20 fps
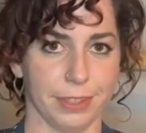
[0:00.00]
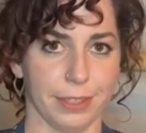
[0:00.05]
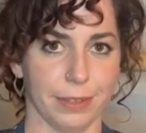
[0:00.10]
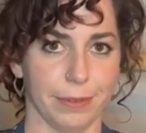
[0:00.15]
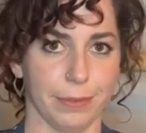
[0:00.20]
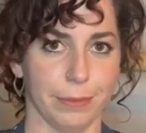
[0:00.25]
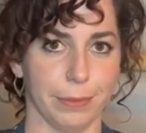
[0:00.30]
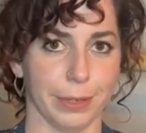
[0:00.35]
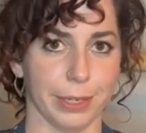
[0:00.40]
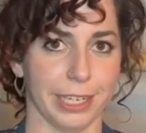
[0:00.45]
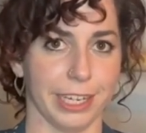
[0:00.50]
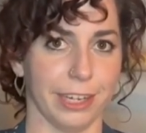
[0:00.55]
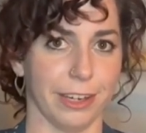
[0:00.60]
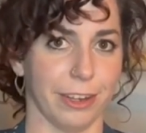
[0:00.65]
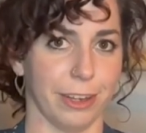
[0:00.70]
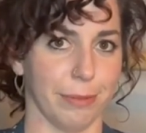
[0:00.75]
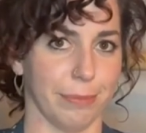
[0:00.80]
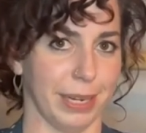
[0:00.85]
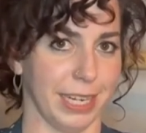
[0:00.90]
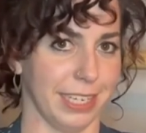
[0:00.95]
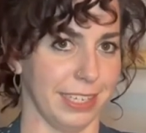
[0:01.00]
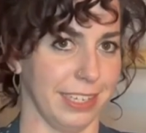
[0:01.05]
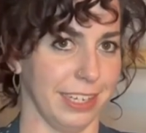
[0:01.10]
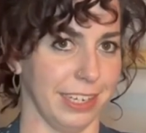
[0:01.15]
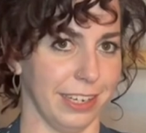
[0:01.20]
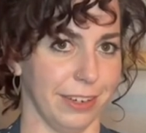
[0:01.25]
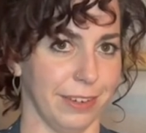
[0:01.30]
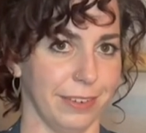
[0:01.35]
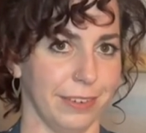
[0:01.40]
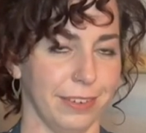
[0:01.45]
working on my,
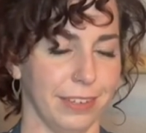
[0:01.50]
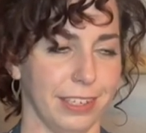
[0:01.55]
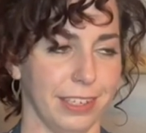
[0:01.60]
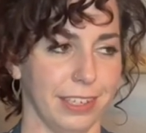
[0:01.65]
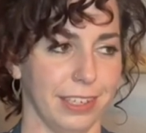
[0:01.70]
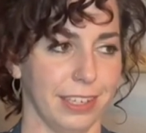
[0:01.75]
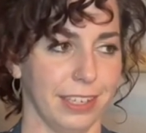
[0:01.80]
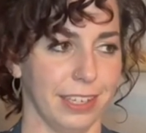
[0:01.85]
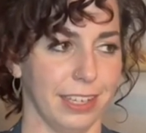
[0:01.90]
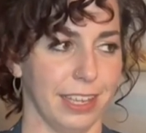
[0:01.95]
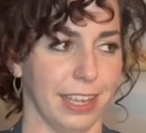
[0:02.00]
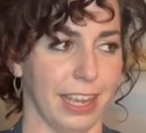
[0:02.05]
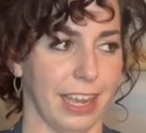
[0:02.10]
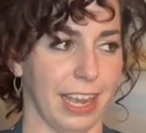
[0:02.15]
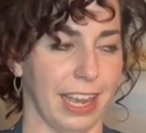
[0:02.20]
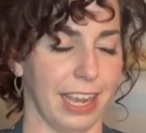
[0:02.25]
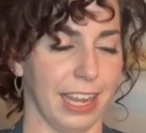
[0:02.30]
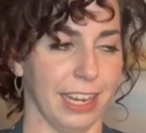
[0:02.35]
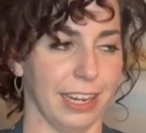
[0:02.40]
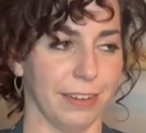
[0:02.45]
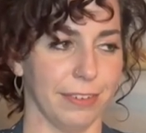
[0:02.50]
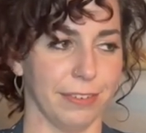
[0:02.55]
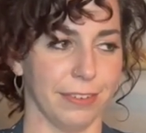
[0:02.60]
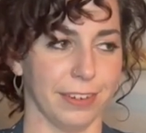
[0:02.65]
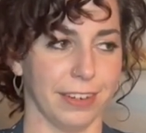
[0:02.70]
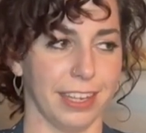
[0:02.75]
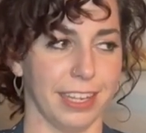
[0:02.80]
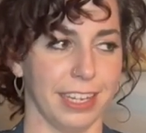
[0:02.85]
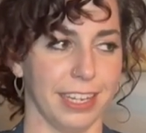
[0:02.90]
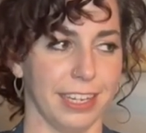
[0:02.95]
eye for
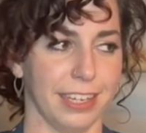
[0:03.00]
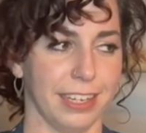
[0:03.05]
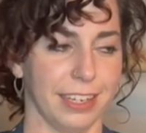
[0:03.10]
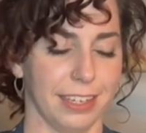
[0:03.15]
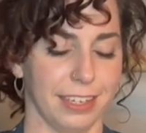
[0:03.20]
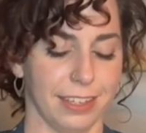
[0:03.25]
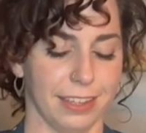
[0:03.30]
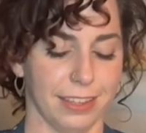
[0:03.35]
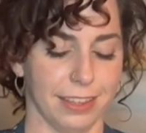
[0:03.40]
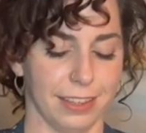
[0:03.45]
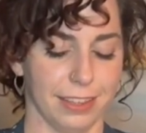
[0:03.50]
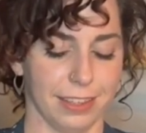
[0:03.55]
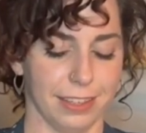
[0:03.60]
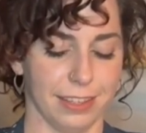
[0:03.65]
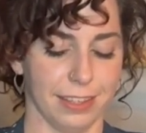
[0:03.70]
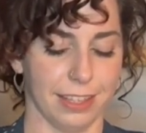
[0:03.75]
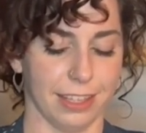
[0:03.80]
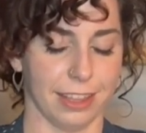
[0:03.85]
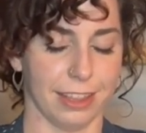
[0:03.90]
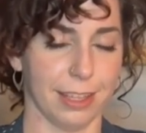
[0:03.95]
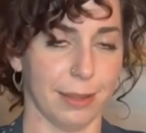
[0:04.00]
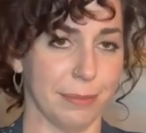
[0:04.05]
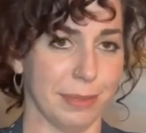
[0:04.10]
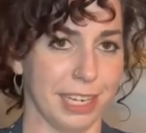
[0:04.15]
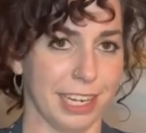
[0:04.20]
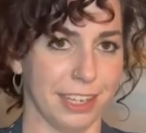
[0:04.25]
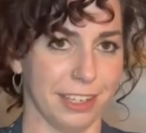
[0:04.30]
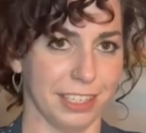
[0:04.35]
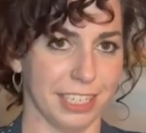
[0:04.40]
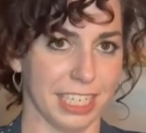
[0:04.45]
the
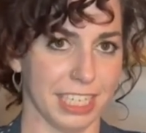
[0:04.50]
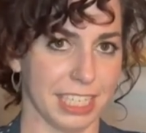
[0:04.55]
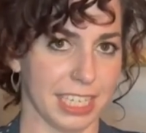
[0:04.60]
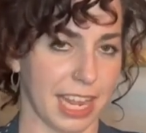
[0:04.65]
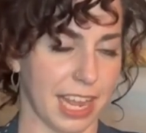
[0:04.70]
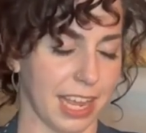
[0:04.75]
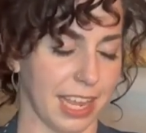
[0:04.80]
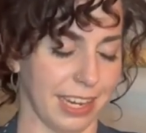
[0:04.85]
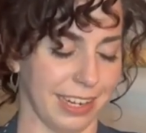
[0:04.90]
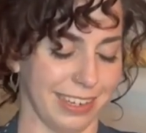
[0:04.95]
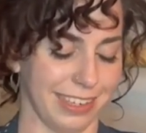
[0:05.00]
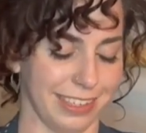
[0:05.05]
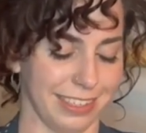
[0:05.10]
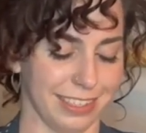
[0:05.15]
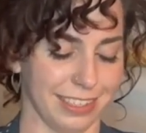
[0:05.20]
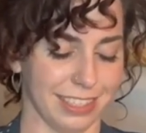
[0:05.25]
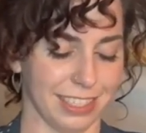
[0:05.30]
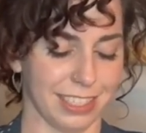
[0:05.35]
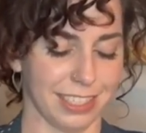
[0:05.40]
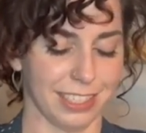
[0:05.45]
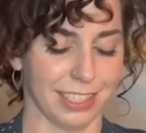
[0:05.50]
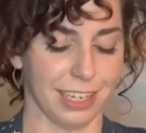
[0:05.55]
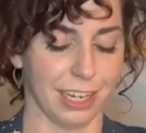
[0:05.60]
thumbnail designs